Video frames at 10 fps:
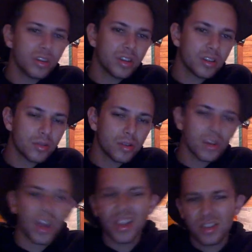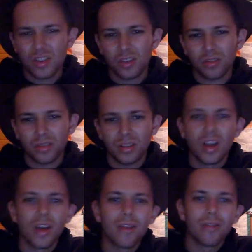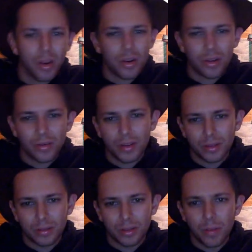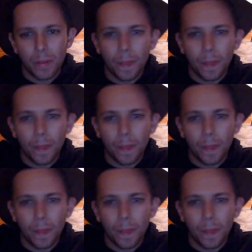history and geography very effectively,